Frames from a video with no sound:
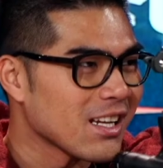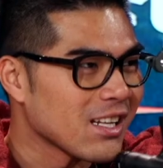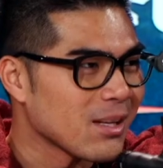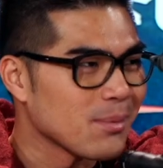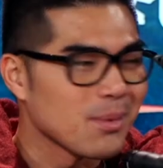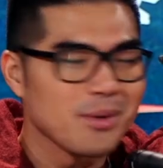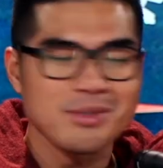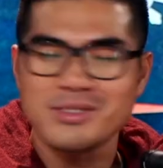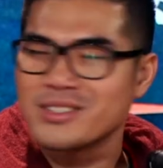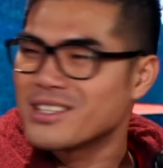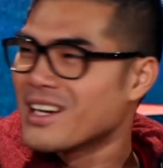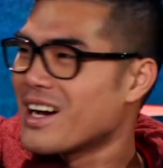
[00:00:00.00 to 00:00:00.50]

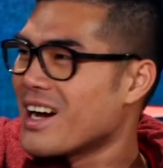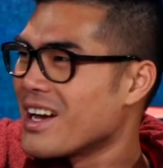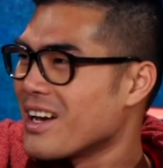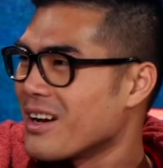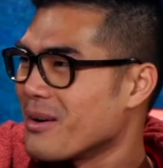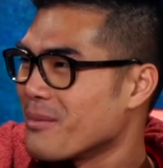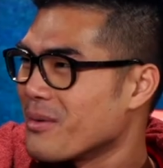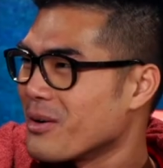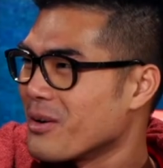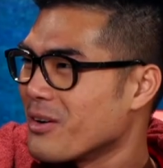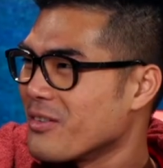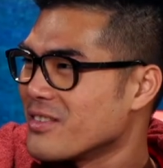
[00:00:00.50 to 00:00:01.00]
about Zion,
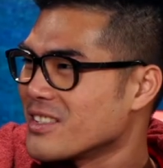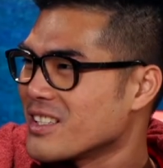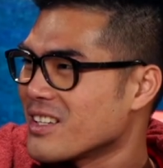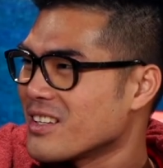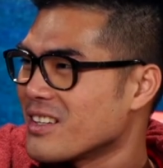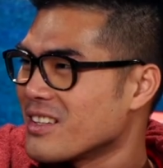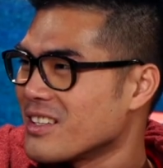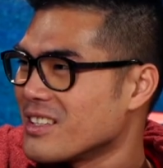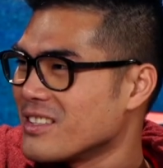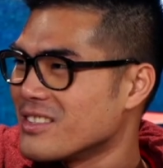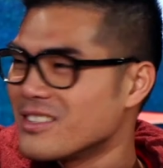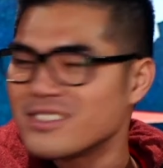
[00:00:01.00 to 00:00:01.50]
but all of a
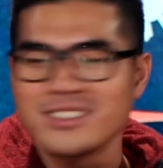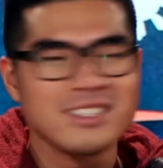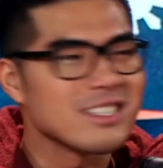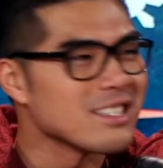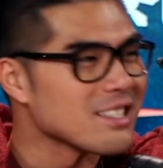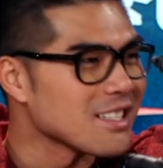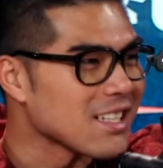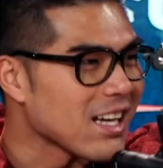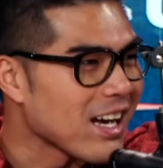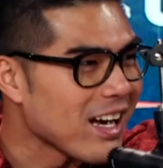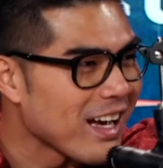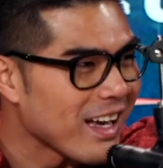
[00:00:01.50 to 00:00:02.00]
sudden here's this
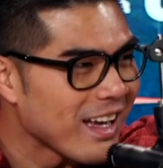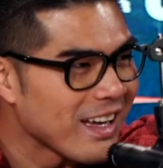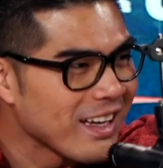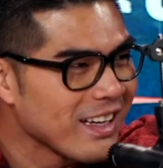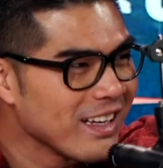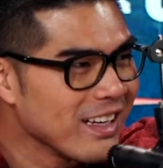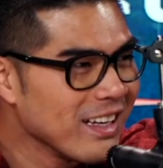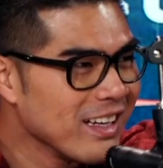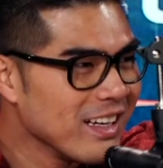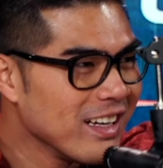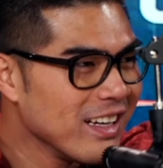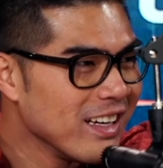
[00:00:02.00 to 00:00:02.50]
guy
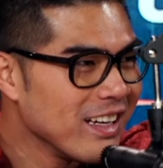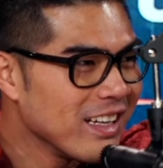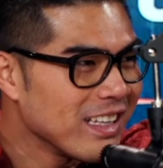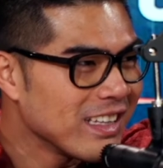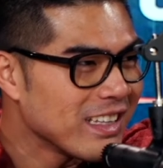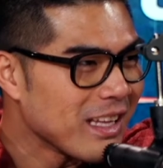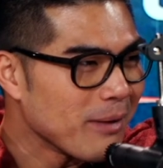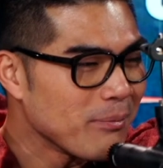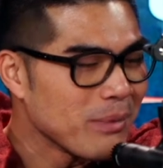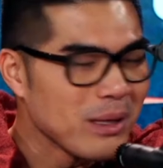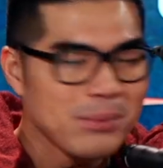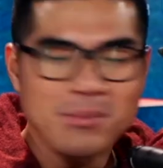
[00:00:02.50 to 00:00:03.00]

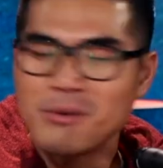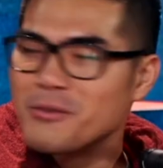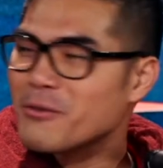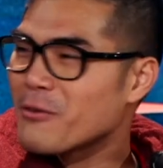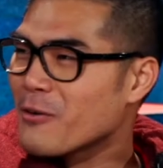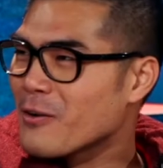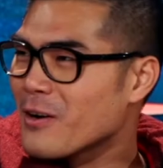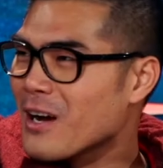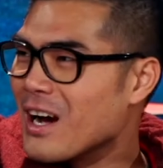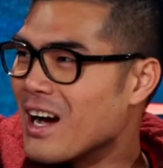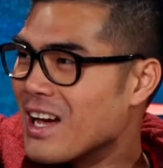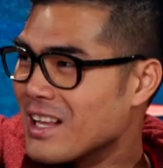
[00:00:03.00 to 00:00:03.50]
that people
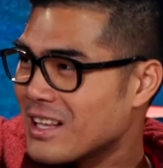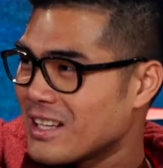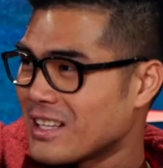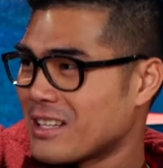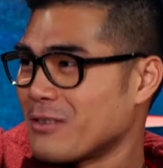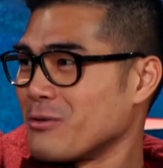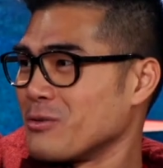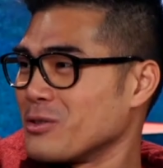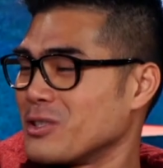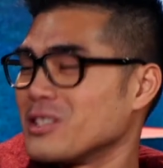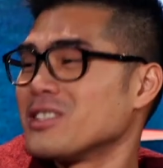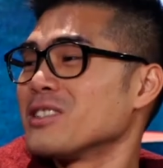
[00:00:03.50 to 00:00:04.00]
forgot. Like
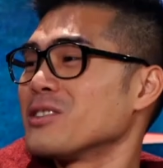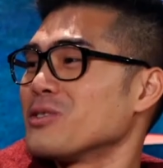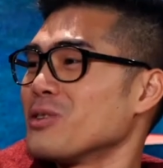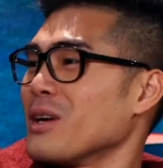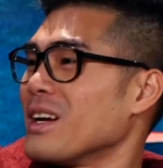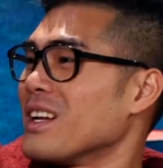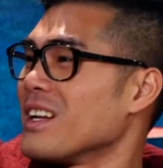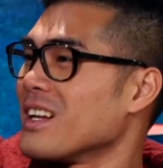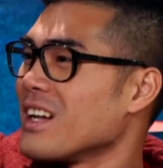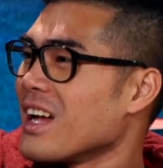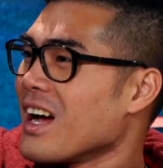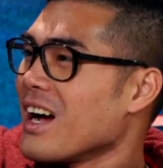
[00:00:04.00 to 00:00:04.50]
we just
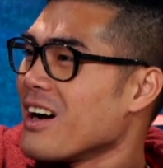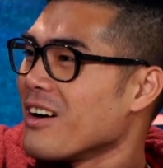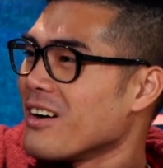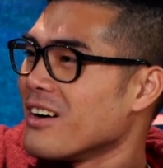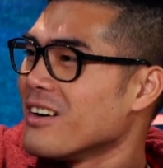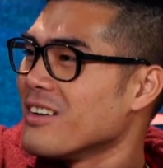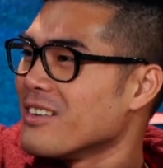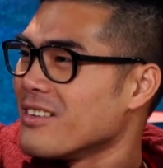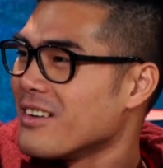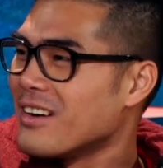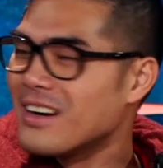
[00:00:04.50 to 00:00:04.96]
traded out,